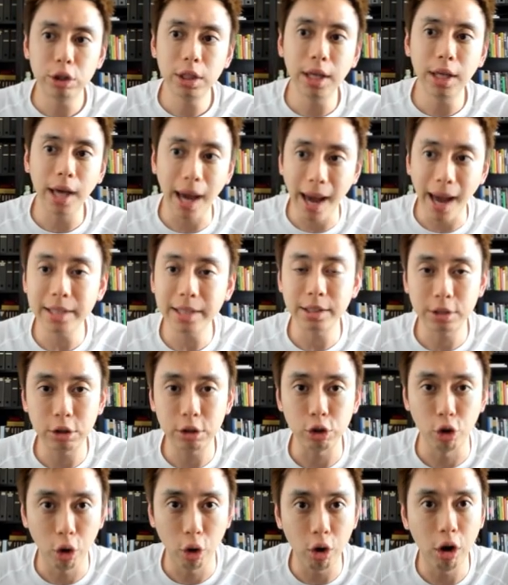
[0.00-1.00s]
ask
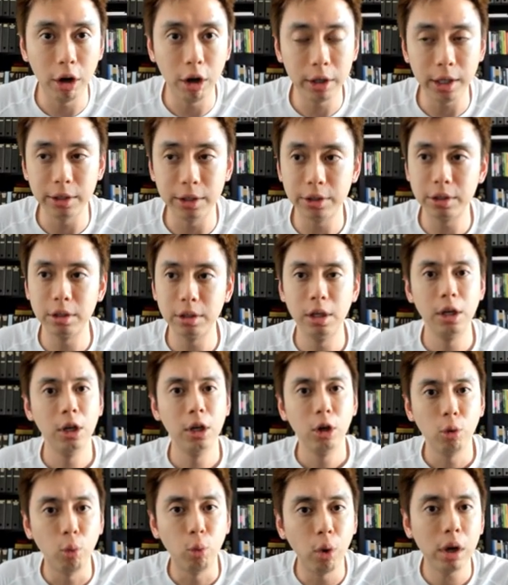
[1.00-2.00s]
your audience,
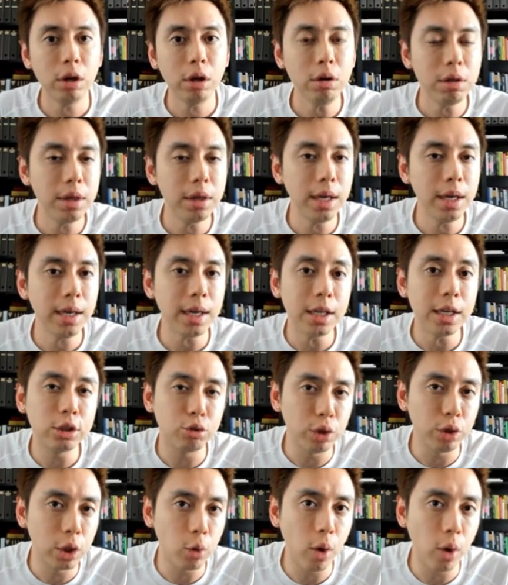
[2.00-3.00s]
what do you think is
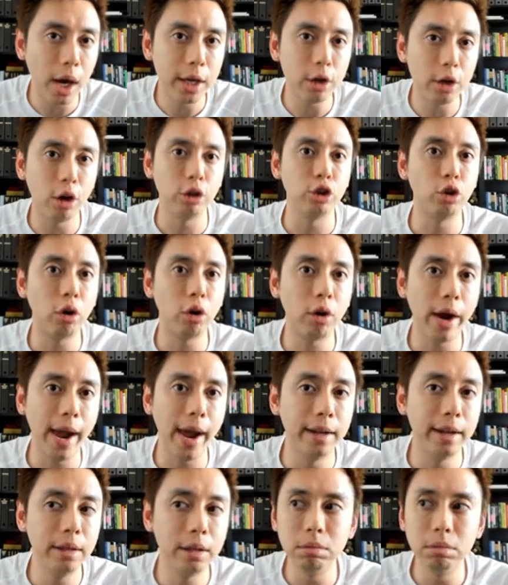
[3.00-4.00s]
required on your
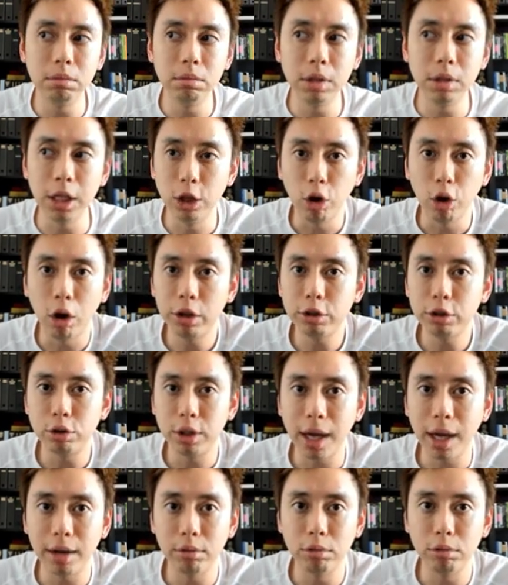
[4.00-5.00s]
end in order to
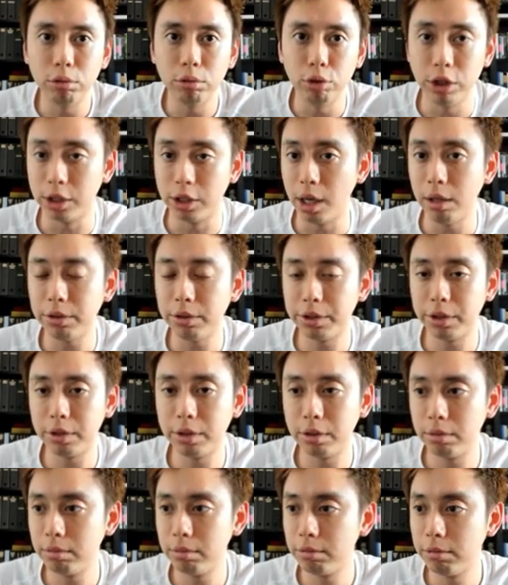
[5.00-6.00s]
get results
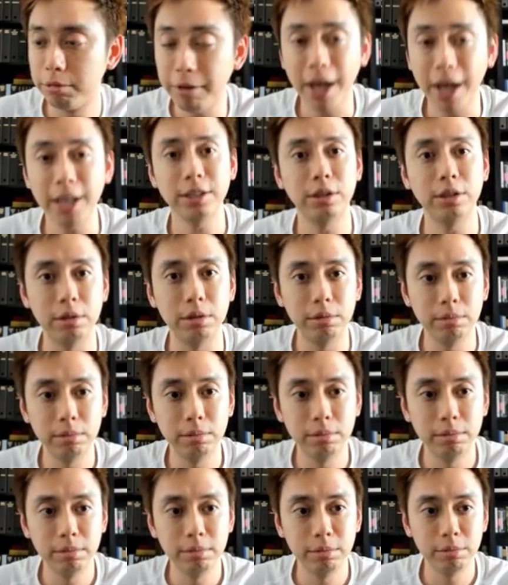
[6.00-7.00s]
faster,
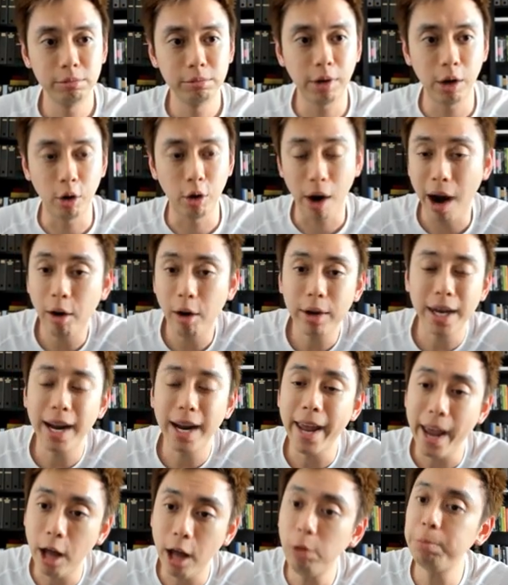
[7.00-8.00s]
right? Or how can I
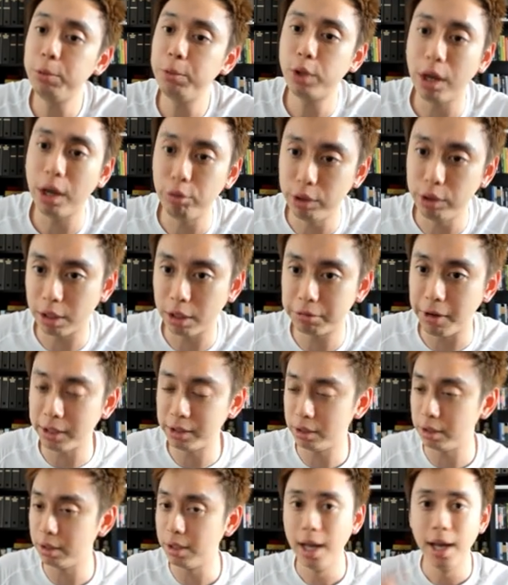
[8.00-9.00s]
help you get results
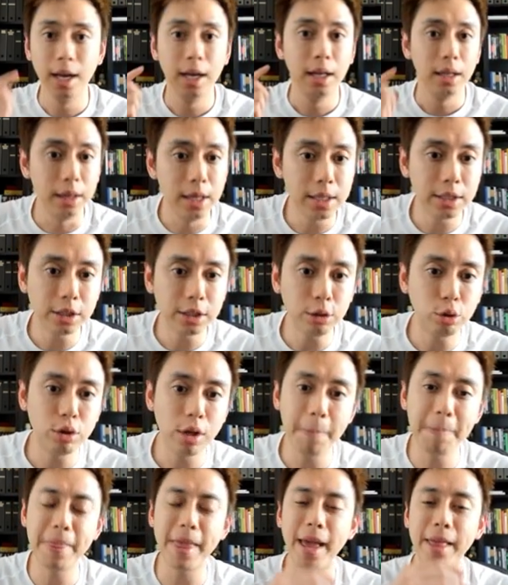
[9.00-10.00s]
faster? Listen to
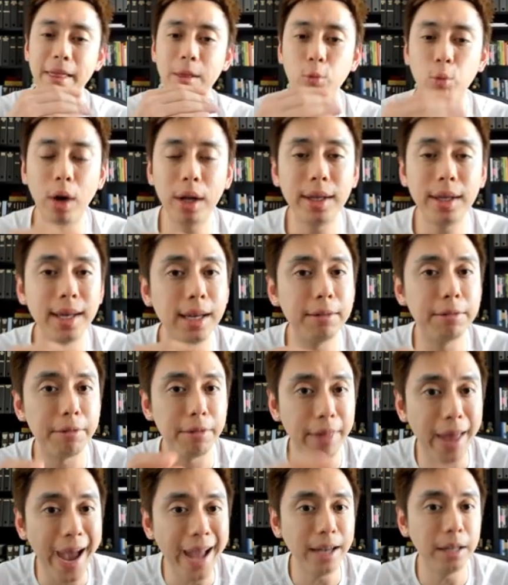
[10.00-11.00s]
them, and what if
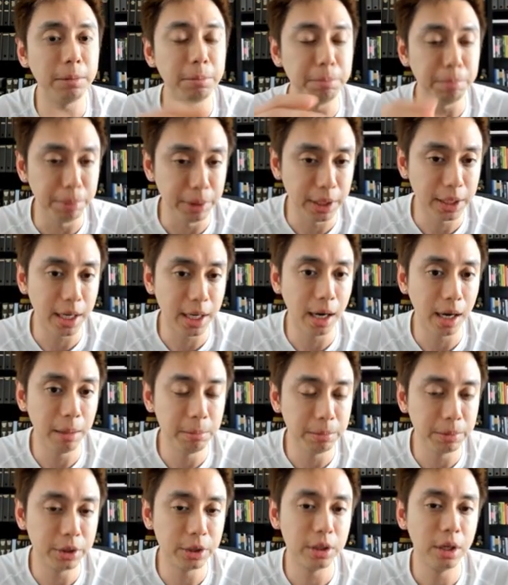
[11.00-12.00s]
that
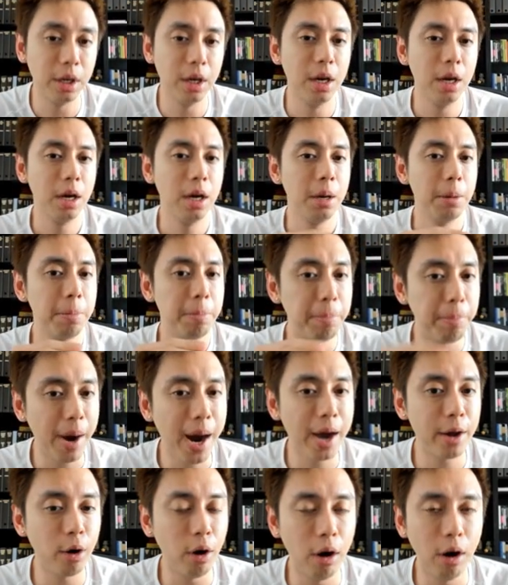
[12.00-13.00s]
becomes
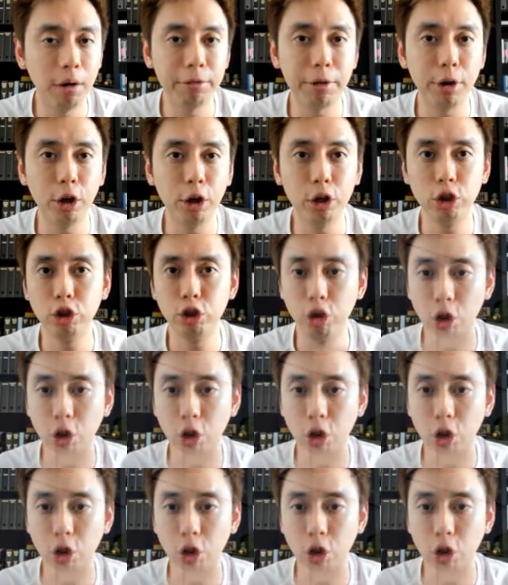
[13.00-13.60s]
part of your